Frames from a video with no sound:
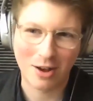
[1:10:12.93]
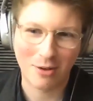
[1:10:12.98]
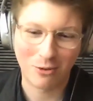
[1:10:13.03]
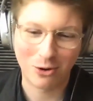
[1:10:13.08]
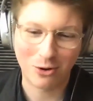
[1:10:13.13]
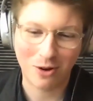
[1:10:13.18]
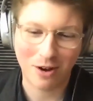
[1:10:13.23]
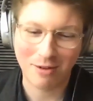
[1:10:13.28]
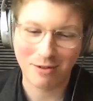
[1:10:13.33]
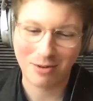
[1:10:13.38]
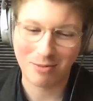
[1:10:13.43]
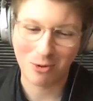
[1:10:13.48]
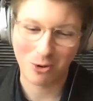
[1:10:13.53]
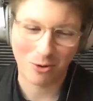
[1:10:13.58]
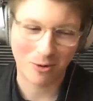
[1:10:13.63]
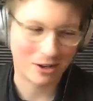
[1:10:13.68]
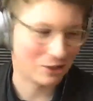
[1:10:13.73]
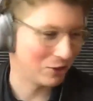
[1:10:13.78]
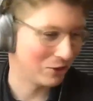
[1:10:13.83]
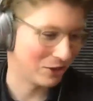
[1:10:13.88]
you don't have any more
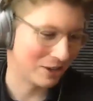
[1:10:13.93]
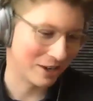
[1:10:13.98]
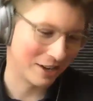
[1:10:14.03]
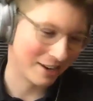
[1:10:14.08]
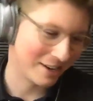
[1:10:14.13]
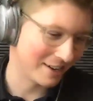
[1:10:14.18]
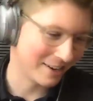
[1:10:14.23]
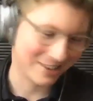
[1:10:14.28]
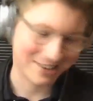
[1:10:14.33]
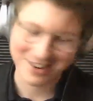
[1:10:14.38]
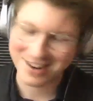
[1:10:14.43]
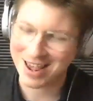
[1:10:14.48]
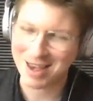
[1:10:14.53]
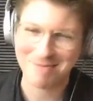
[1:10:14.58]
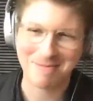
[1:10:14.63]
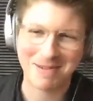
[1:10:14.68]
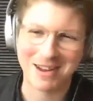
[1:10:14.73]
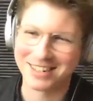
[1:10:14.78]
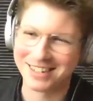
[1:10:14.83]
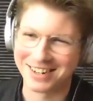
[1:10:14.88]
questions, I'm gonna get
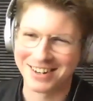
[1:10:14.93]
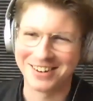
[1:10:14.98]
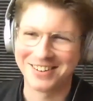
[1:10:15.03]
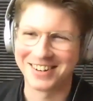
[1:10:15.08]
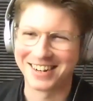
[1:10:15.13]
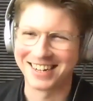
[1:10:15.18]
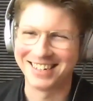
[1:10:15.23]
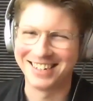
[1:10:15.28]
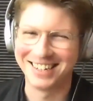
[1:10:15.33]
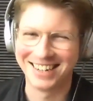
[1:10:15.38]
back to coding.